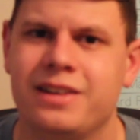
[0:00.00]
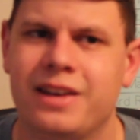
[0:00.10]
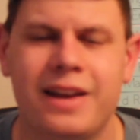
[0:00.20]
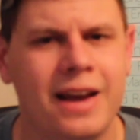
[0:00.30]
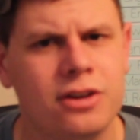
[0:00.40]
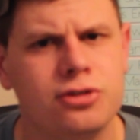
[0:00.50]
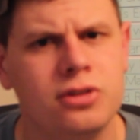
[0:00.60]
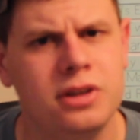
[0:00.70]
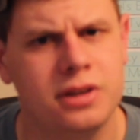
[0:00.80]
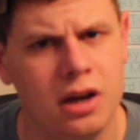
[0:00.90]
it
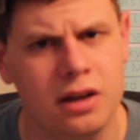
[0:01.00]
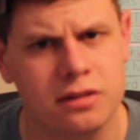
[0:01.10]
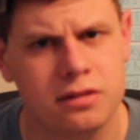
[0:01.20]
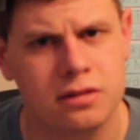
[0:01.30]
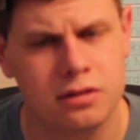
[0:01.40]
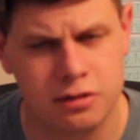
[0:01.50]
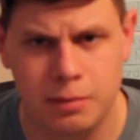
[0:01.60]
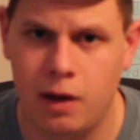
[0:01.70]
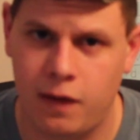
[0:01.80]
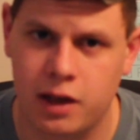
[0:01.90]
actually does
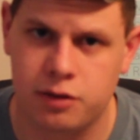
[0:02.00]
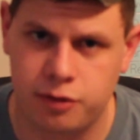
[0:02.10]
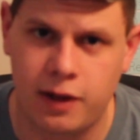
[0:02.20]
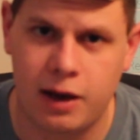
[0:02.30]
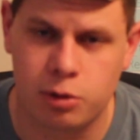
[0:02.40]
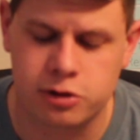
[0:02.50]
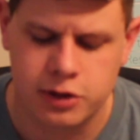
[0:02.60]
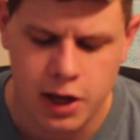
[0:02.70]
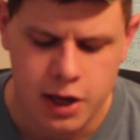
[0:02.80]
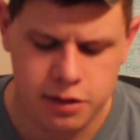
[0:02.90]
smell like flowers.
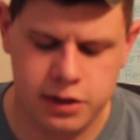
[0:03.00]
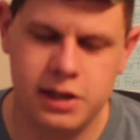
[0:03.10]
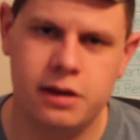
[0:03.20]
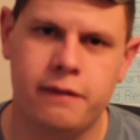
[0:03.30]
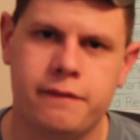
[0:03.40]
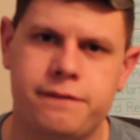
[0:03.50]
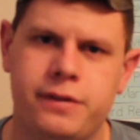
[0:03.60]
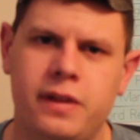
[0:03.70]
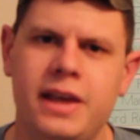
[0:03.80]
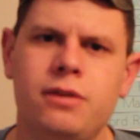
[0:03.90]
The
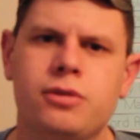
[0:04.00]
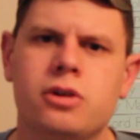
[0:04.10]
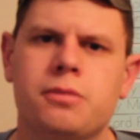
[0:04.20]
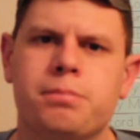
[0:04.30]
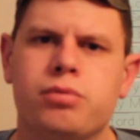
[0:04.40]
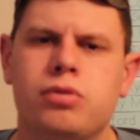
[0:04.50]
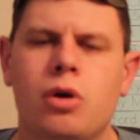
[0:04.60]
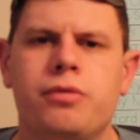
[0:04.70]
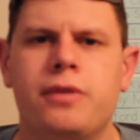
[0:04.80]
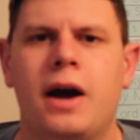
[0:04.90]
flavor
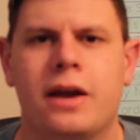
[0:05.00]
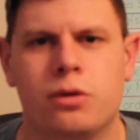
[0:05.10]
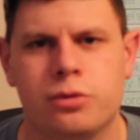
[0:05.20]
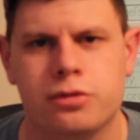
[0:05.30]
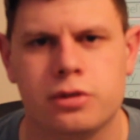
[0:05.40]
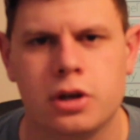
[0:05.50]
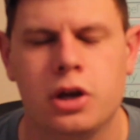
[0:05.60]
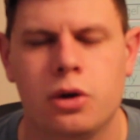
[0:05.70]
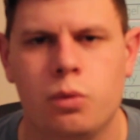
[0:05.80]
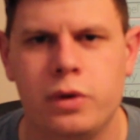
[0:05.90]
profiles
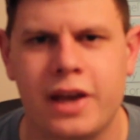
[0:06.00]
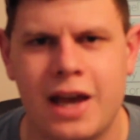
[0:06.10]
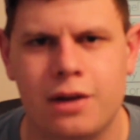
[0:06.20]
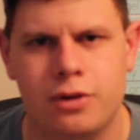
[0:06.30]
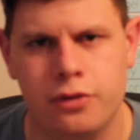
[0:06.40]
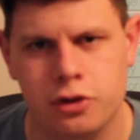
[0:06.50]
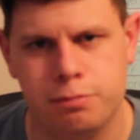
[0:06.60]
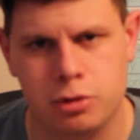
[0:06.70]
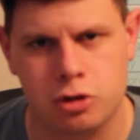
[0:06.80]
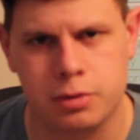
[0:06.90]
we have on this
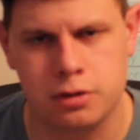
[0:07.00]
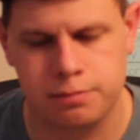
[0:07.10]
bourbon,